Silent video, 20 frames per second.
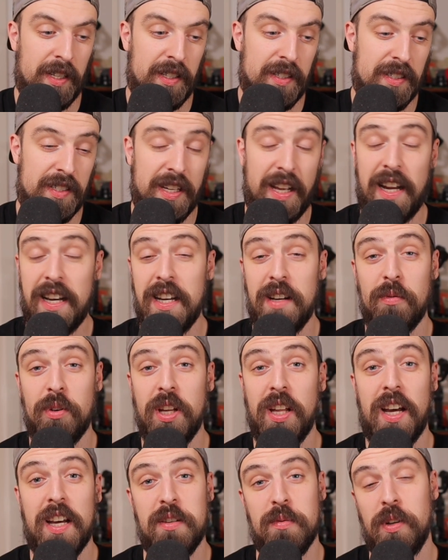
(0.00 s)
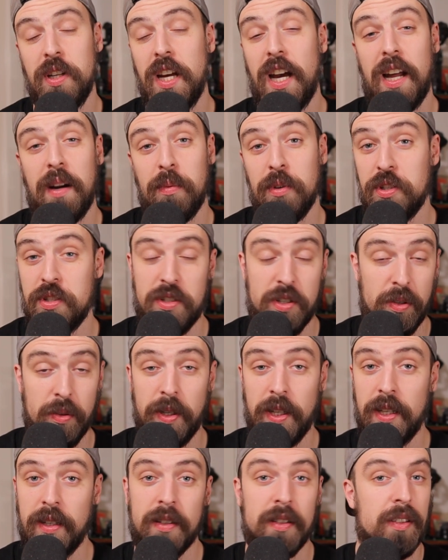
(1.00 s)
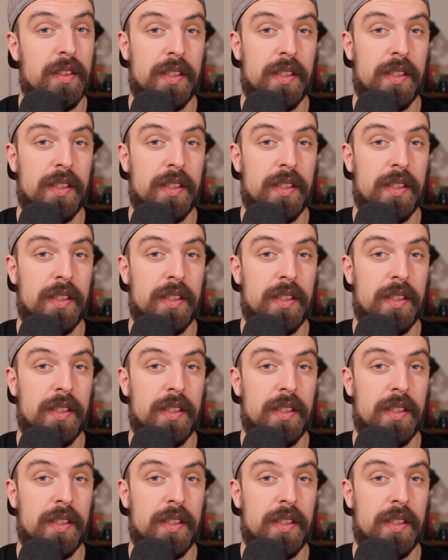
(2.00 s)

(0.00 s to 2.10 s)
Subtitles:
See, I didn't realize what God was doing.